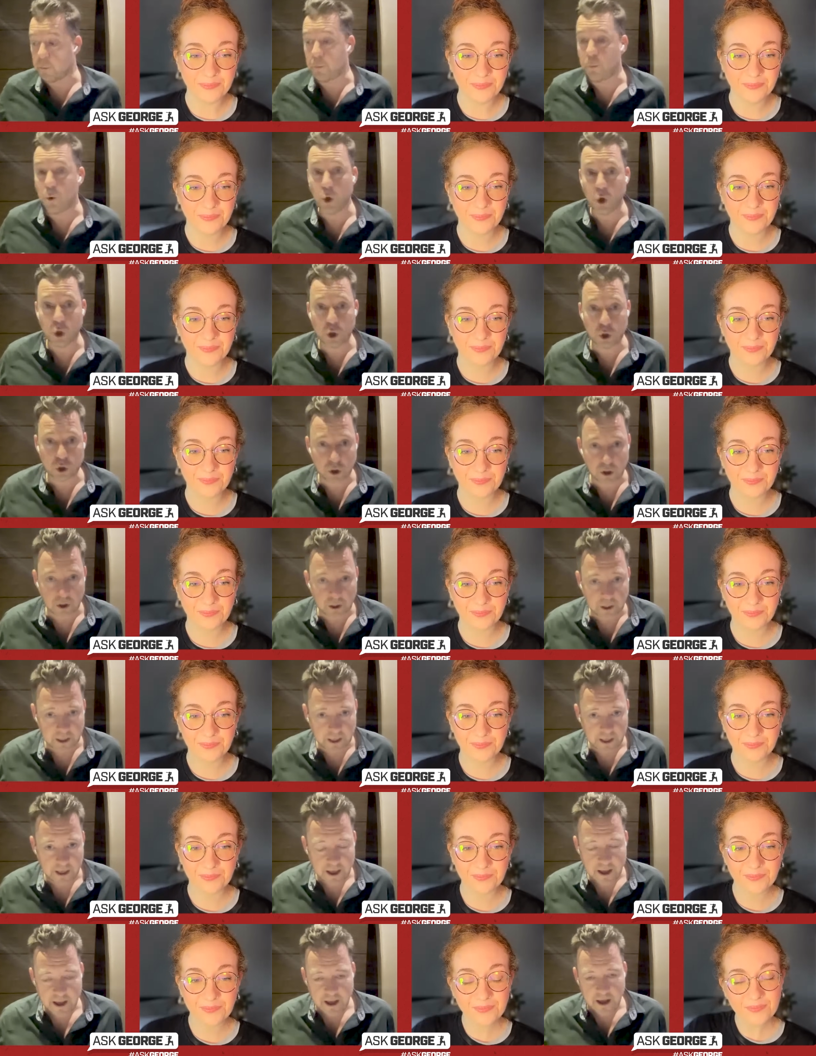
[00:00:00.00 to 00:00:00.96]
Speaker 1: So
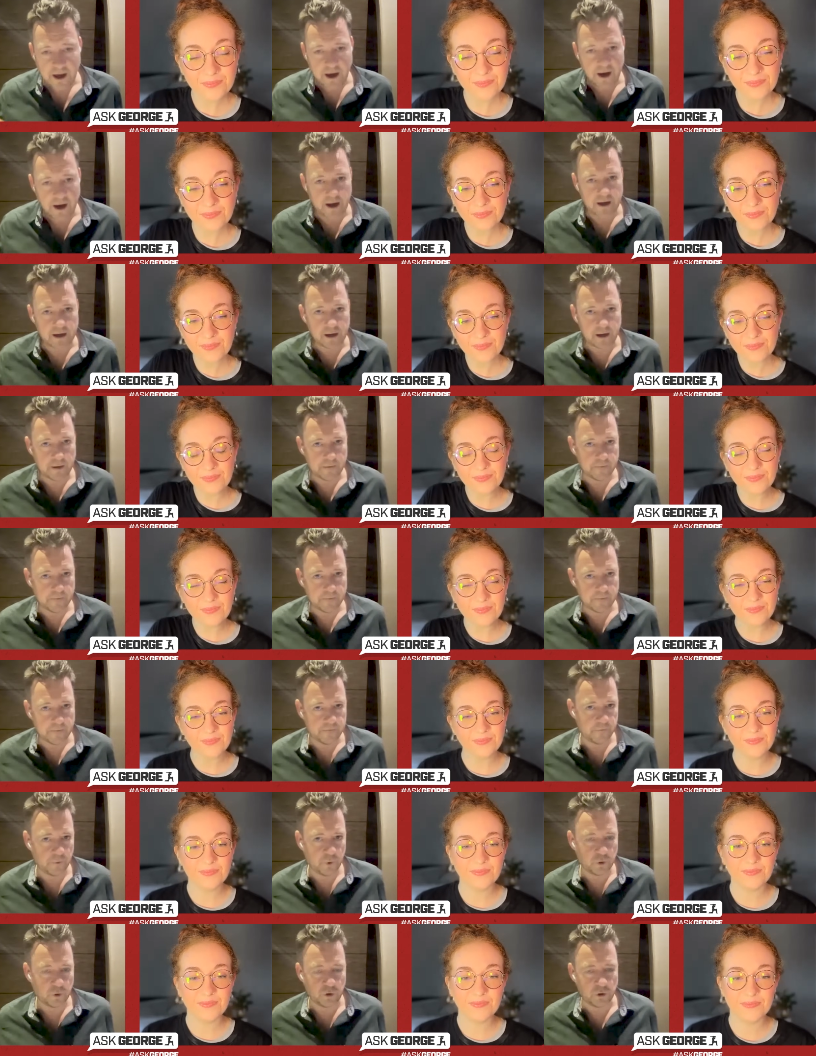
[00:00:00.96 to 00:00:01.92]
personally, I'd like
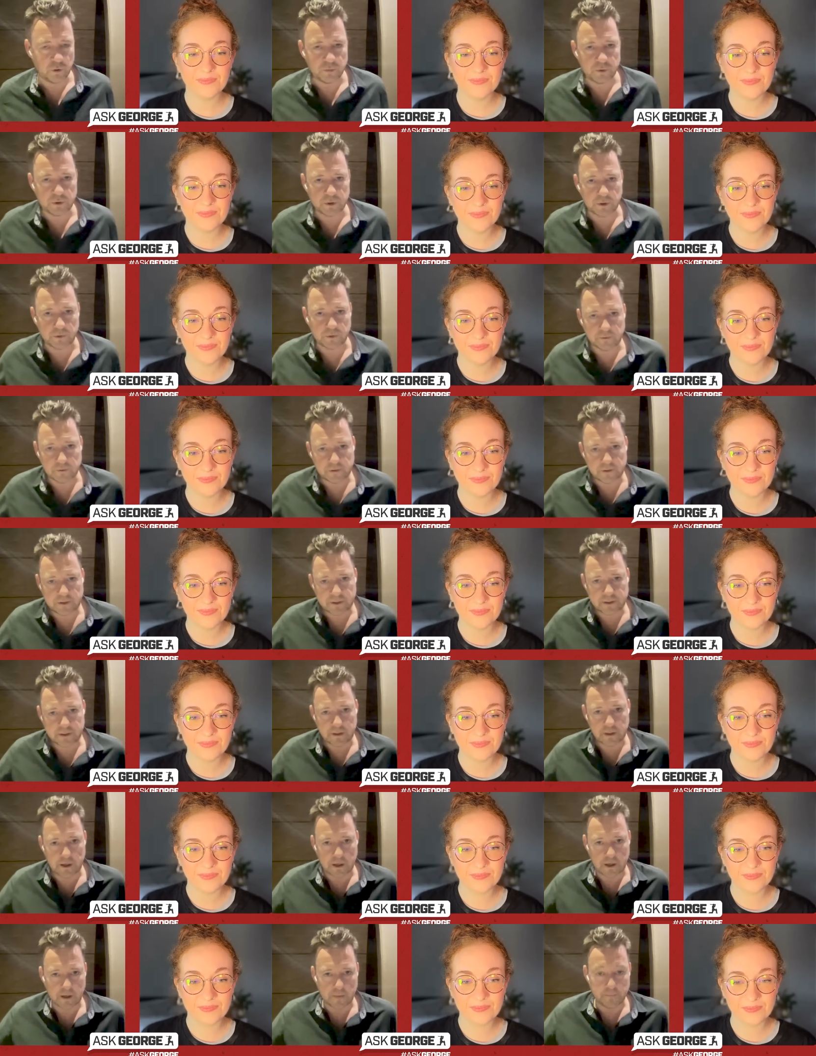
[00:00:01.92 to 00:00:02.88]
four groups of,
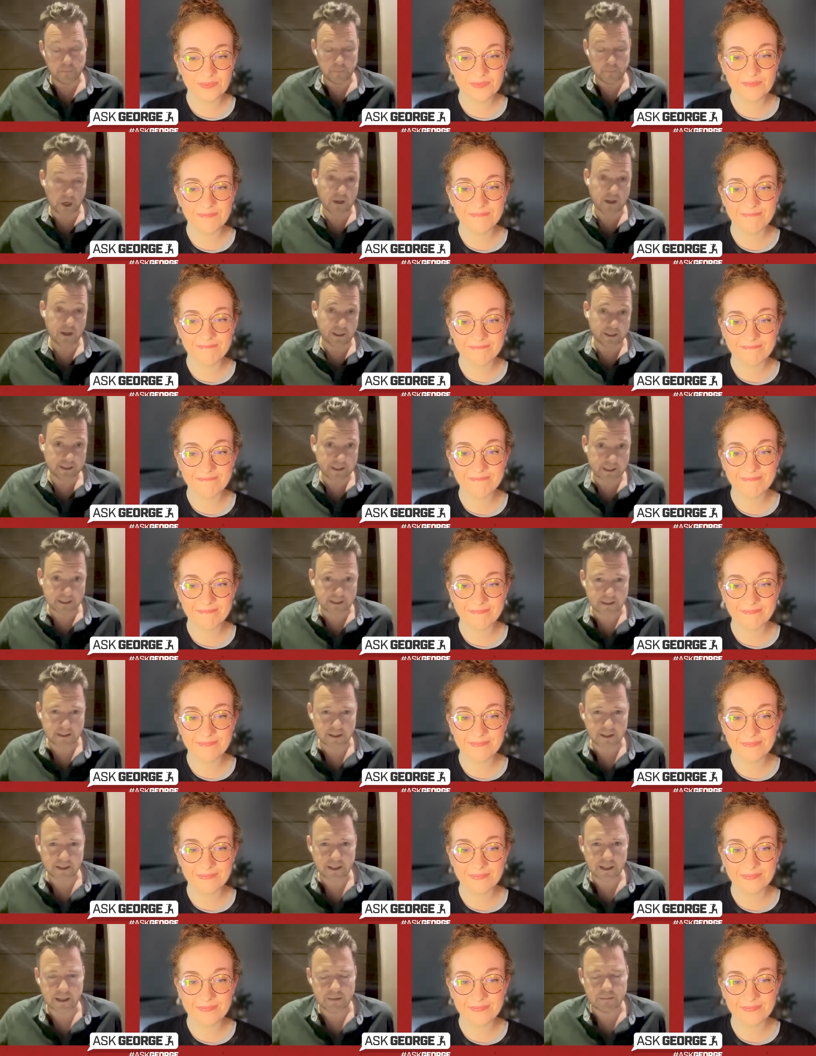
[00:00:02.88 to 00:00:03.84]
um, I'd like
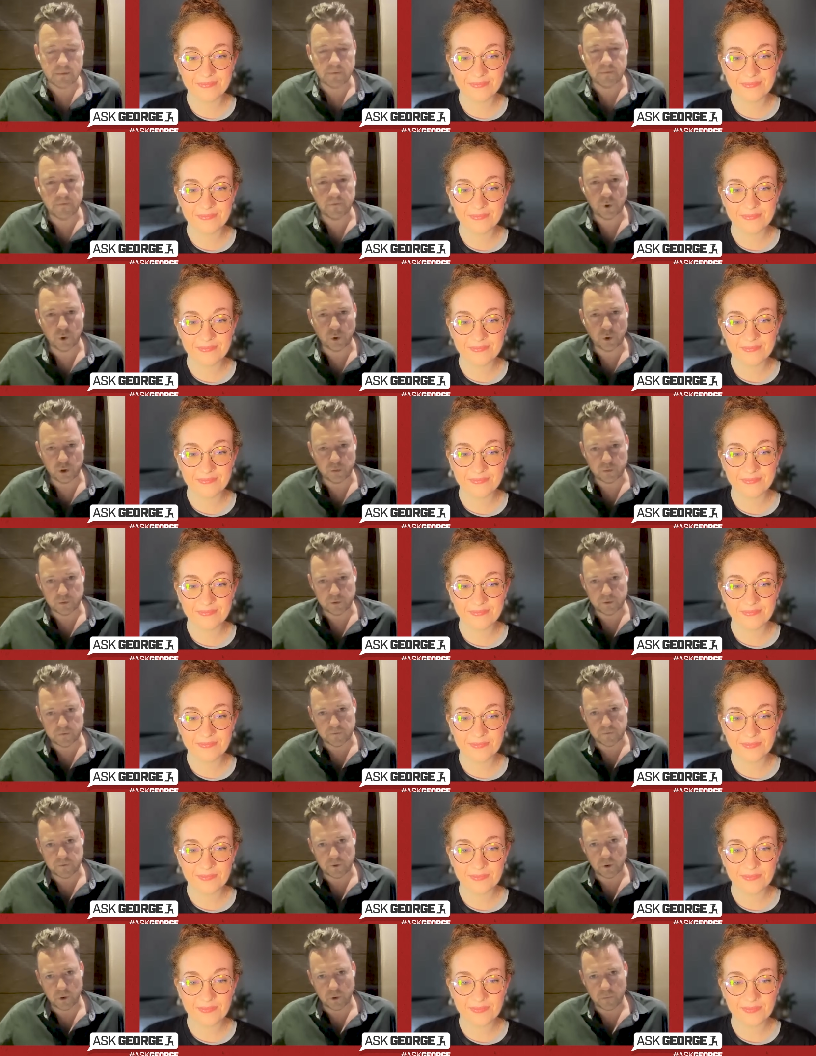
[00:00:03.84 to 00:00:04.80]
16 teams with four groups of
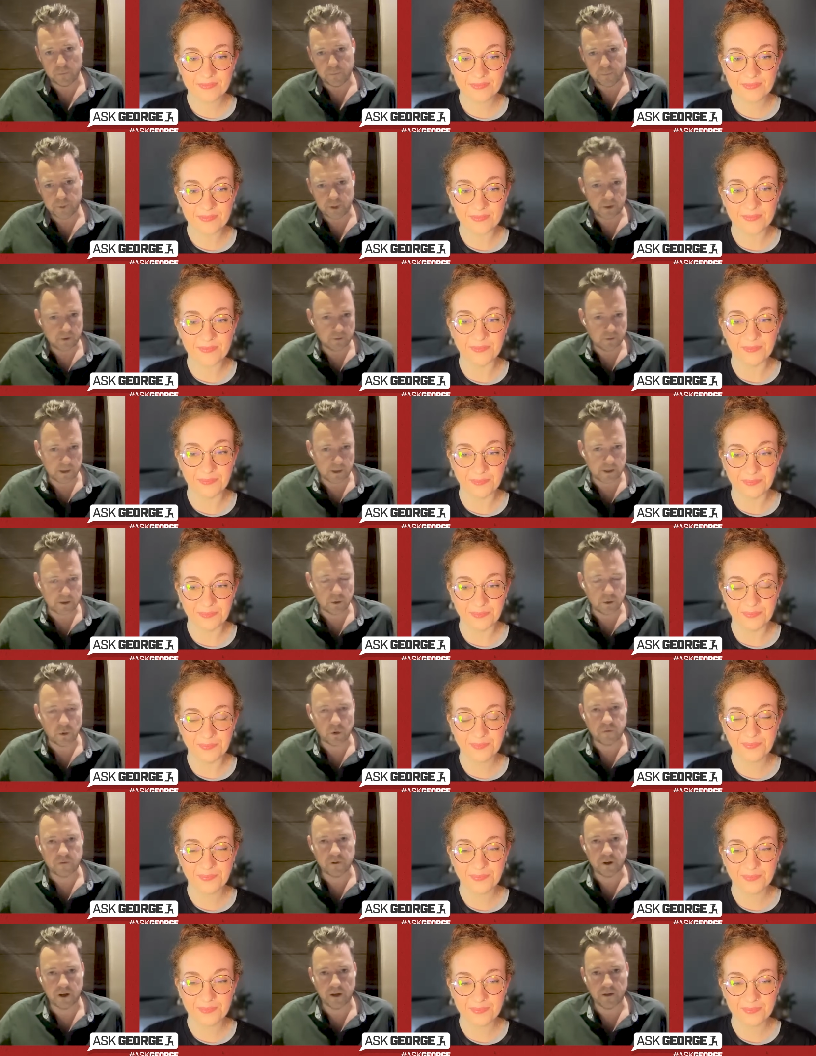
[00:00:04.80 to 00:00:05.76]
four. Mm-hmm.
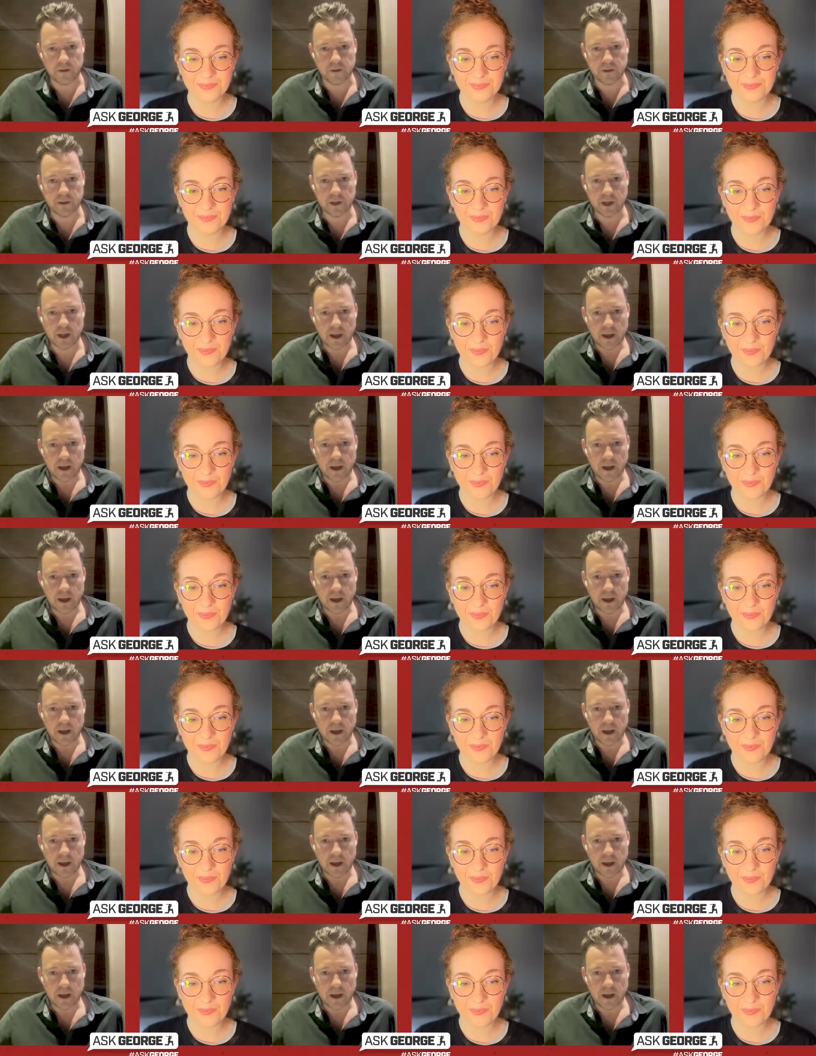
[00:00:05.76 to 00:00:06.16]
quarterfinals.